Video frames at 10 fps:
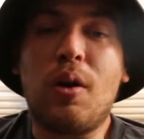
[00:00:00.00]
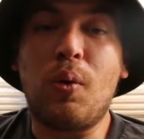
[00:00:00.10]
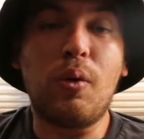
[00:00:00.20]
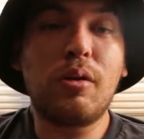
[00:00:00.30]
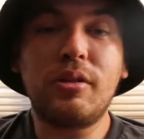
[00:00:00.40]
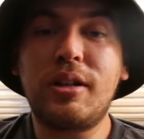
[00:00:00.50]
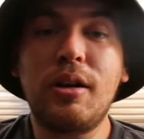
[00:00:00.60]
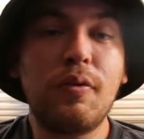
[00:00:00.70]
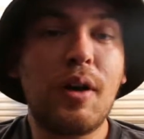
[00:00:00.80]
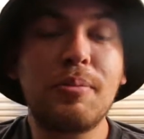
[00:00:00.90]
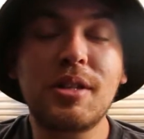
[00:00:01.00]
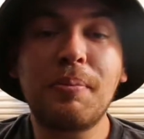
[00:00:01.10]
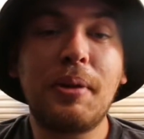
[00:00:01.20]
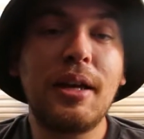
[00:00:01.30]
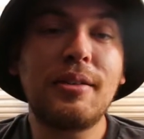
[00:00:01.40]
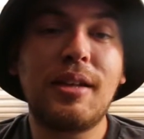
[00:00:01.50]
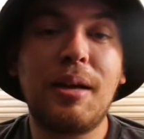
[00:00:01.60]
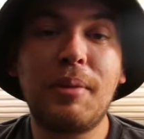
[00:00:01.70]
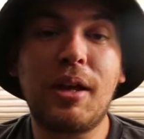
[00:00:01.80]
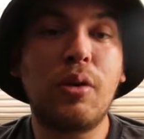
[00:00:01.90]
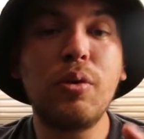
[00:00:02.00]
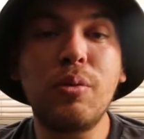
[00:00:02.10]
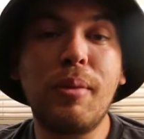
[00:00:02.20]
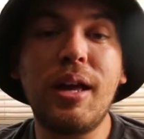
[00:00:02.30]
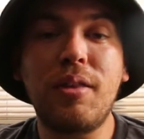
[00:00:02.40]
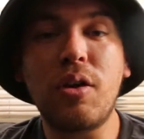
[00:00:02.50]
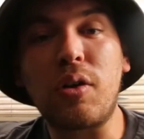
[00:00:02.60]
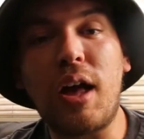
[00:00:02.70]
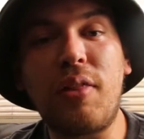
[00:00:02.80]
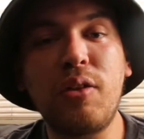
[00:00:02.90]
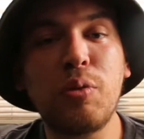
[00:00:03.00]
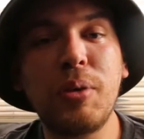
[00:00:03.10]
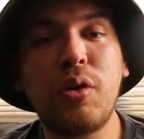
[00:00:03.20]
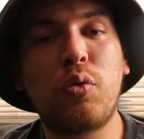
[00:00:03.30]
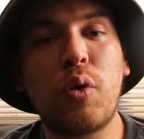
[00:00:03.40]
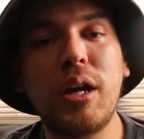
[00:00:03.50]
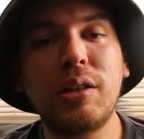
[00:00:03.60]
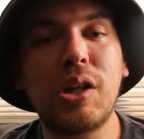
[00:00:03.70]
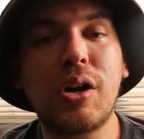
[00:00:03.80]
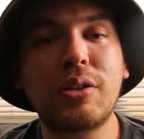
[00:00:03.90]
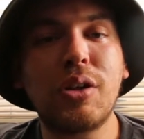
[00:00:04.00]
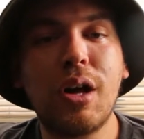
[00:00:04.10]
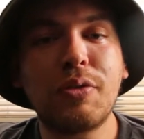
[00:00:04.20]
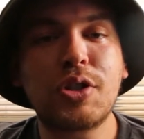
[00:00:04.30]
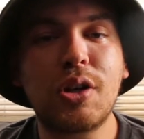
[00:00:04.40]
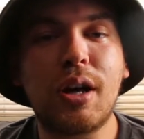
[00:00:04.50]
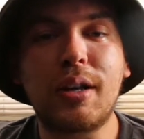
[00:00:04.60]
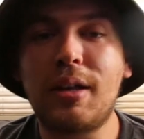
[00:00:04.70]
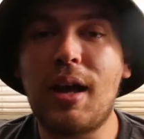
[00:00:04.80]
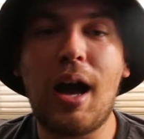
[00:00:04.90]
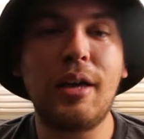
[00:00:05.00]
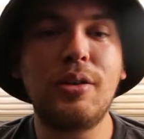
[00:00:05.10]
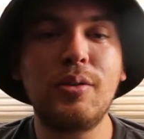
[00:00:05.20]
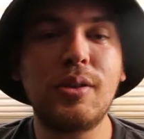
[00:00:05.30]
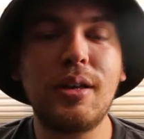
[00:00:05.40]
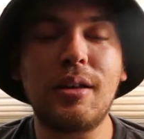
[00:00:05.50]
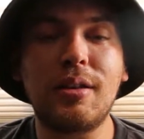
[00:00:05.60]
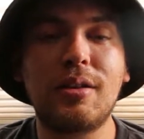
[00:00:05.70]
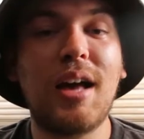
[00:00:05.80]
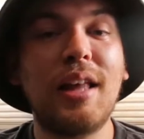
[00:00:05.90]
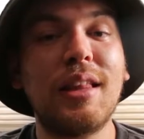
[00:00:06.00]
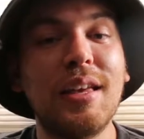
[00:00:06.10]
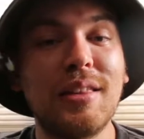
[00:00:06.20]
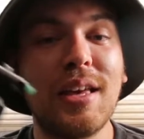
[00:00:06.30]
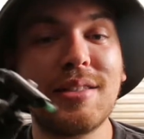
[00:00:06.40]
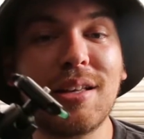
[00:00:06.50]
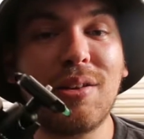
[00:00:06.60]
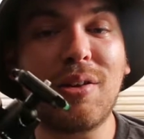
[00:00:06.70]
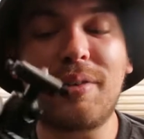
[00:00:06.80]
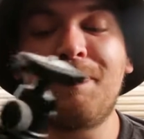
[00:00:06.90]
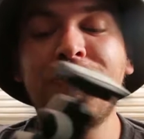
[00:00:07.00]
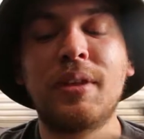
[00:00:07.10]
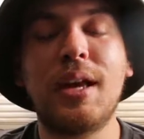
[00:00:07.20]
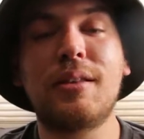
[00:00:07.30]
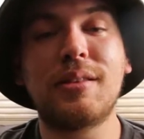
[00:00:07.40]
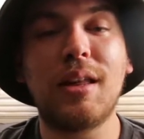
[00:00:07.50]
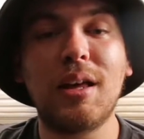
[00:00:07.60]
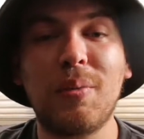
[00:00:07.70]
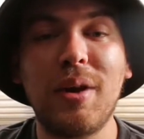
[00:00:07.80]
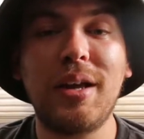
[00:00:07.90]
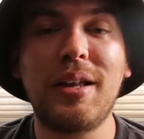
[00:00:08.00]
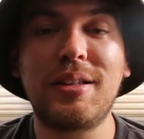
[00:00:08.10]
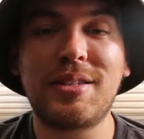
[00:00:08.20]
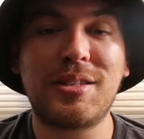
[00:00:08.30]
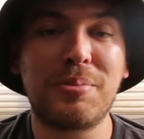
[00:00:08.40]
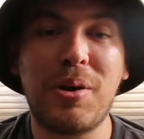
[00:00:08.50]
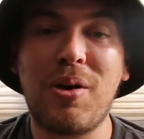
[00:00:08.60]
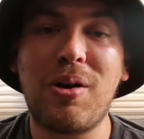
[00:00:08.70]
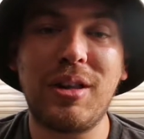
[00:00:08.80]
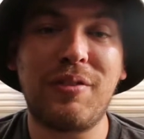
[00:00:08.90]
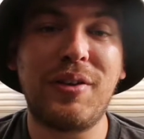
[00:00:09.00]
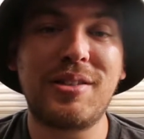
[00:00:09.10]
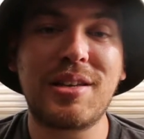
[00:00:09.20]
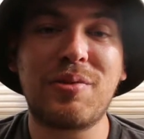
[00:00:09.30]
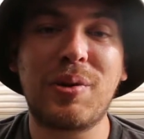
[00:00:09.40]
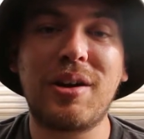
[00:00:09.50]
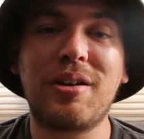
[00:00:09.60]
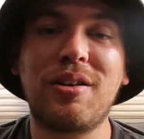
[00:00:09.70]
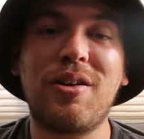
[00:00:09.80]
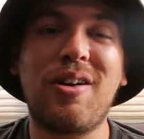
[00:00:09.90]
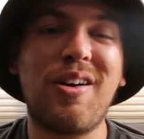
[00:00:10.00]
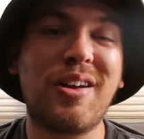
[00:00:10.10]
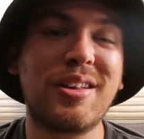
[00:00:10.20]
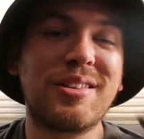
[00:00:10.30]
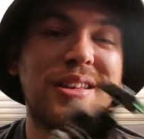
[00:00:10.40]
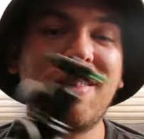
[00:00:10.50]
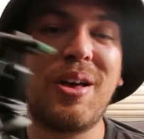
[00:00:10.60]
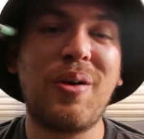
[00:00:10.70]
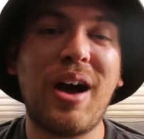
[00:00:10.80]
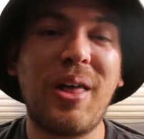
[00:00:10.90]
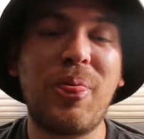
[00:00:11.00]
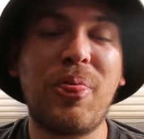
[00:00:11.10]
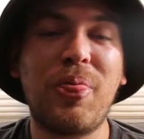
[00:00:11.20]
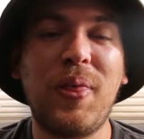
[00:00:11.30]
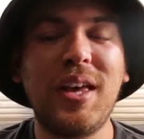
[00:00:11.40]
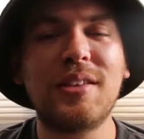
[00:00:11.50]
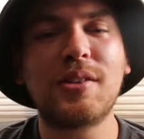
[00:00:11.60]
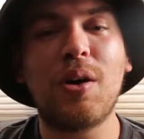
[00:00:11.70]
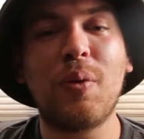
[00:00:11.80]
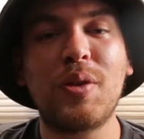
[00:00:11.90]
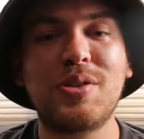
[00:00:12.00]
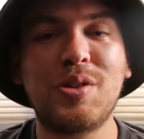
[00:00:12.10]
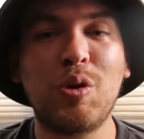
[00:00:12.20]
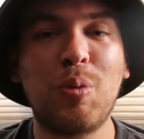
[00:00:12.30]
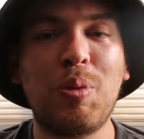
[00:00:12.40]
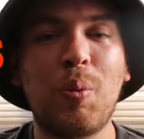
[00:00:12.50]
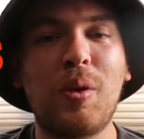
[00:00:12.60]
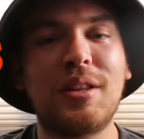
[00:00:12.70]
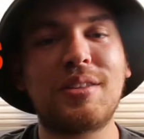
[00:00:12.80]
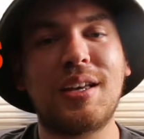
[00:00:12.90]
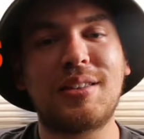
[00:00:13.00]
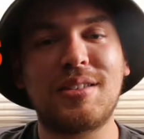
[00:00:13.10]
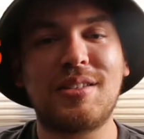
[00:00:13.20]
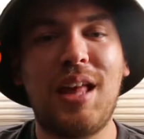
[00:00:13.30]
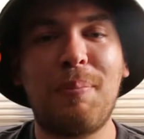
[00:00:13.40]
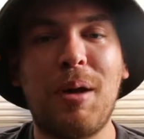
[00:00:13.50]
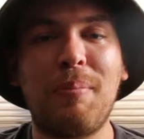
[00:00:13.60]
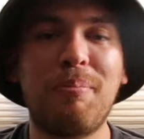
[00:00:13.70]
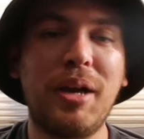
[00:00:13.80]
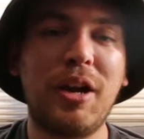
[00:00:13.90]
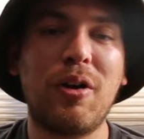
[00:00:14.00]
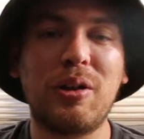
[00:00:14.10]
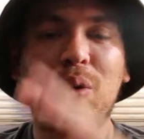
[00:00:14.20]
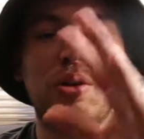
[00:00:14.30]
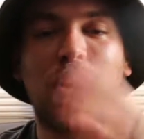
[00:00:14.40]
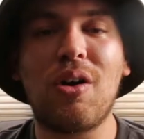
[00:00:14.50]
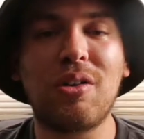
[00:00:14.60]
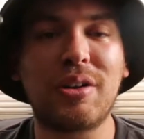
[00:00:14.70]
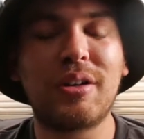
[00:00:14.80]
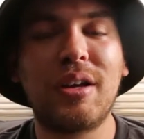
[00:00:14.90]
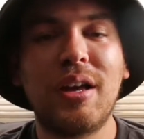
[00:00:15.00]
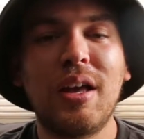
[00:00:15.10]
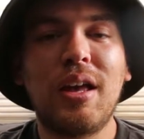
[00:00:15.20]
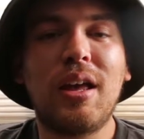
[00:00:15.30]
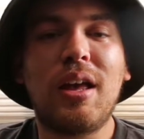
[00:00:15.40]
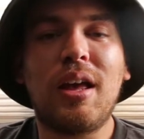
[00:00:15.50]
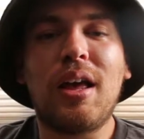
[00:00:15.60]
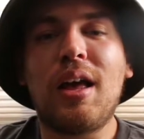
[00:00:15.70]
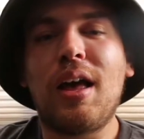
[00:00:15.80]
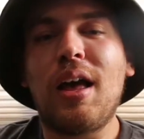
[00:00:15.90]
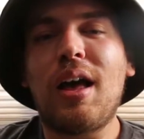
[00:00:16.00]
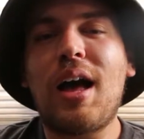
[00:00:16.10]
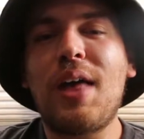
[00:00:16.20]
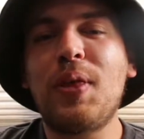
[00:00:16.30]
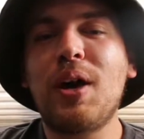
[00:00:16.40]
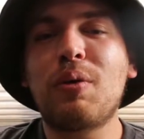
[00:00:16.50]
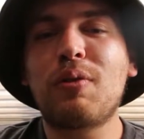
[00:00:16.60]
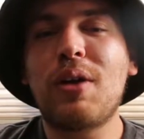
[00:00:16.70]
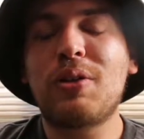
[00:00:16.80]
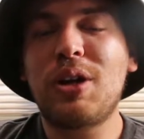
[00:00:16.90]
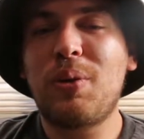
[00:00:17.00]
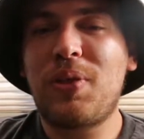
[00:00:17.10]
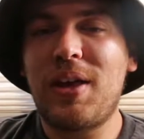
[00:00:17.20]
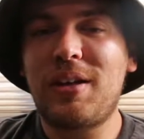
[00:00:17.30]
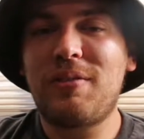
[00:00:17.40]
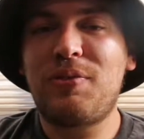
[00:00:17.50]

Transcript: Or, you know, if I'm someplace and I'm like, ooh man, look, this would be a great locked off shot. I use it. I like the SLR. It's lightweight, it's small, it fits everywhere. Honestly though, I think it's called the Zoom, the one that's like the step up bigger, a little taller. I think I would rather go with it.